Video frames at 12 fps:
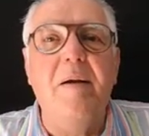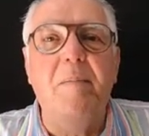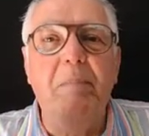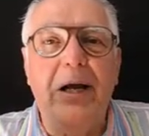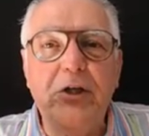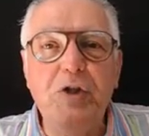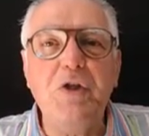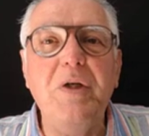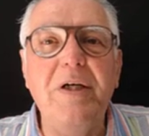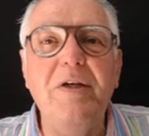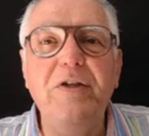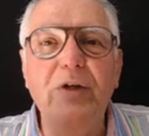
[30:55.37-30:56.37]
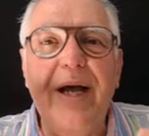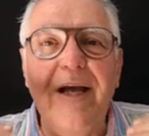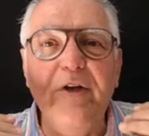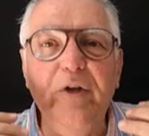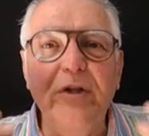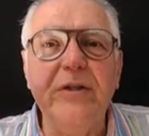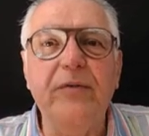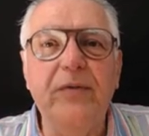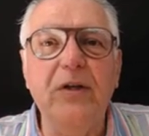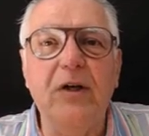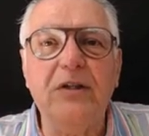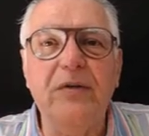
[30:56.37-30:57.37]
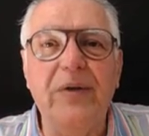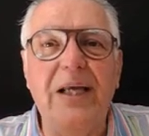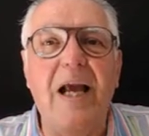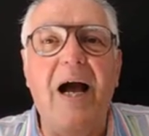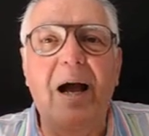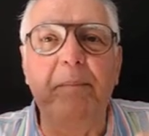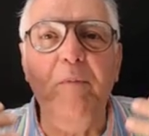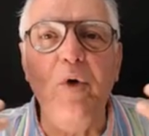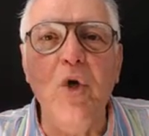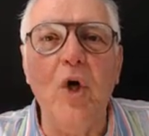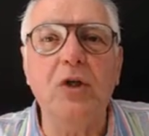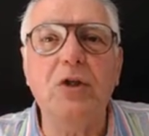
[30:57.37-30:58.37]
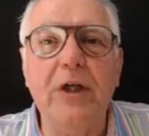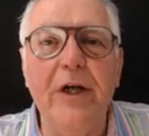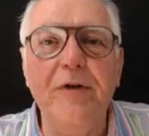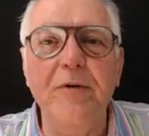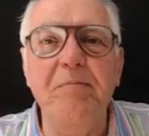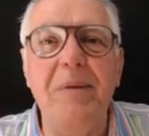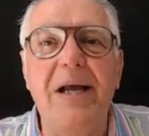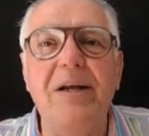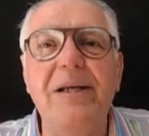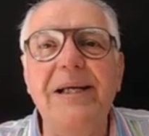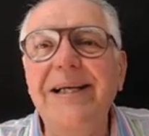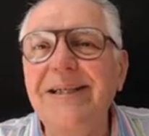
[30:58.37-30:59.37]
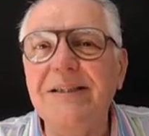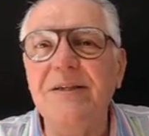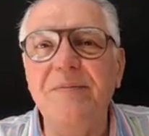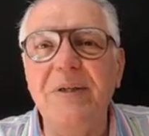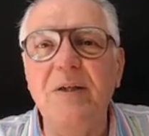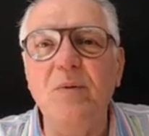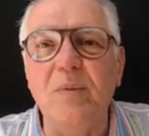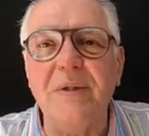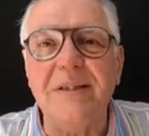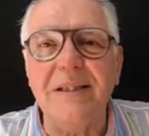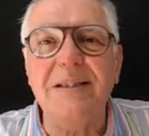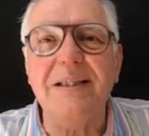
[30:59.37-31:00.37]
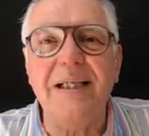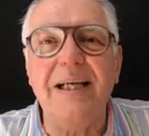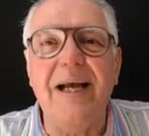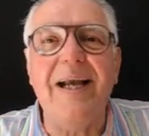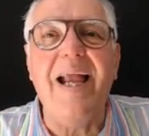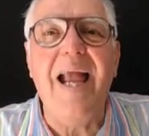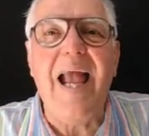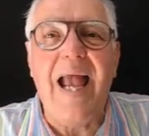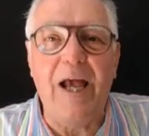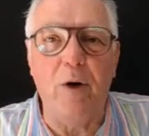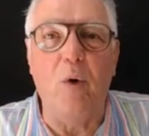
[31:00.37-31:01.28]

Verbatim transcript: make sure you use the philosophy, I'm not going to manually intervene with this E A at